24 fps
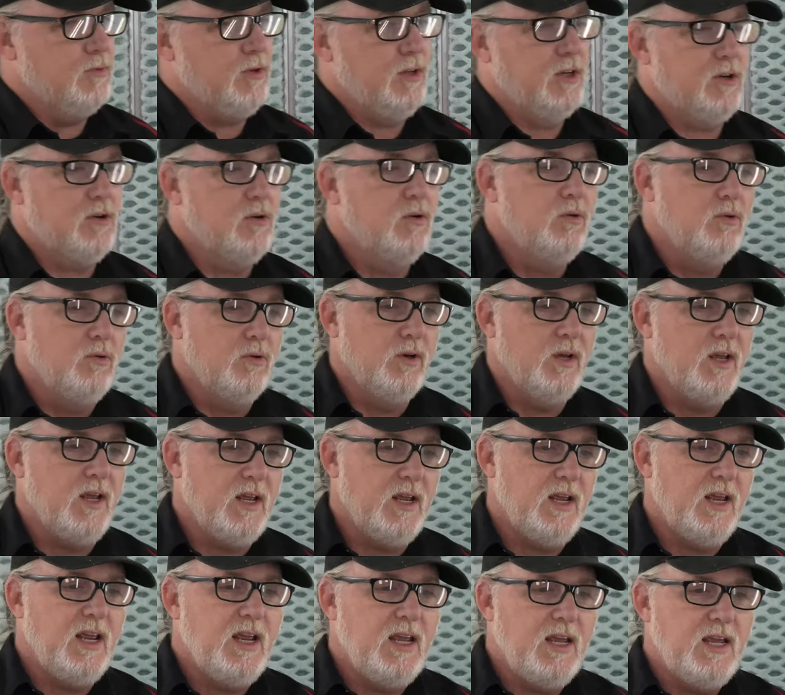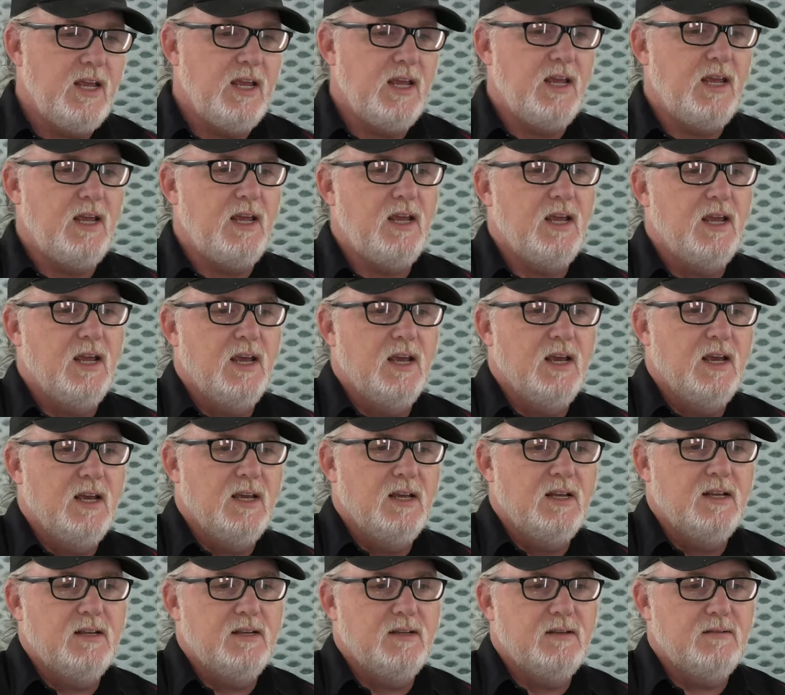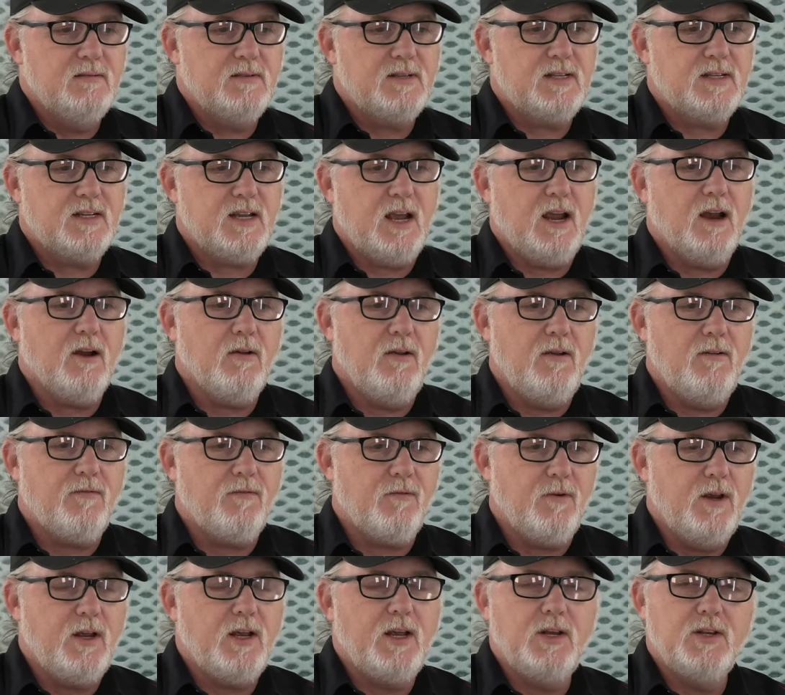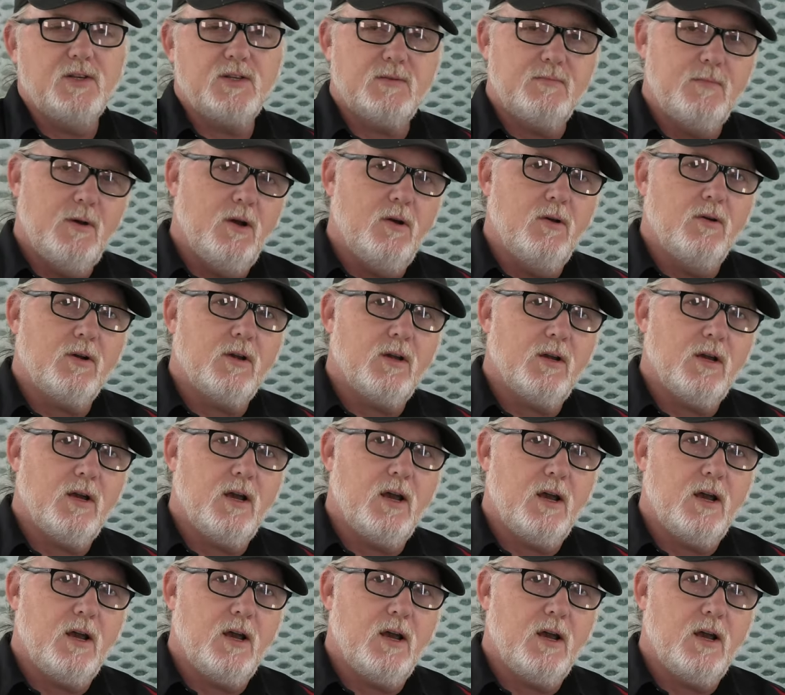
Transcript: really cool, inky, scary, freaky smoke.